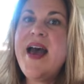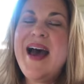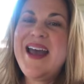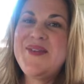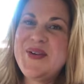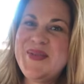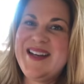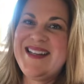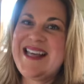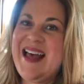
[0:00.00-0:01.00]
Hi everyone,
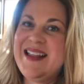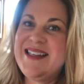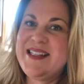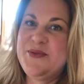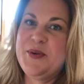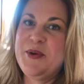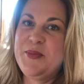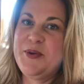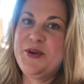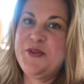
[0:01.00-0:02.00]
it's Allison from
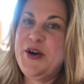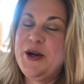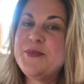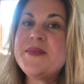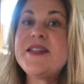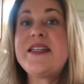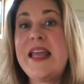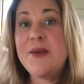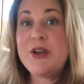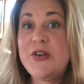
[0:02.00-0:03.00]
Gebrüder Farm. Today
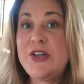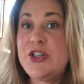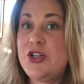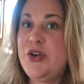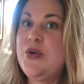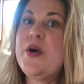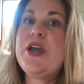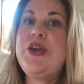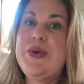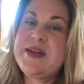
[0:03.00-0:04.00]
I'm going to show you what
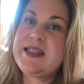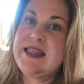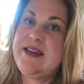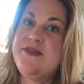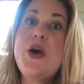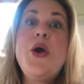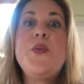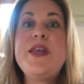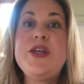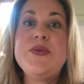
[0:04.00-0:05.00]
you receive
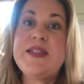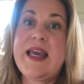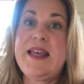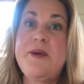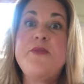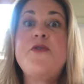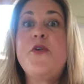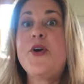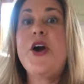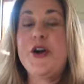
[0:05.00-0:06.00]
when you sign up
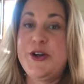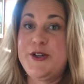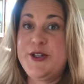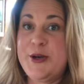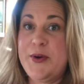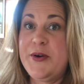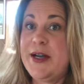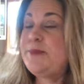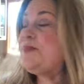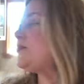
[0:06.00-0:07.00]
for our herd share program.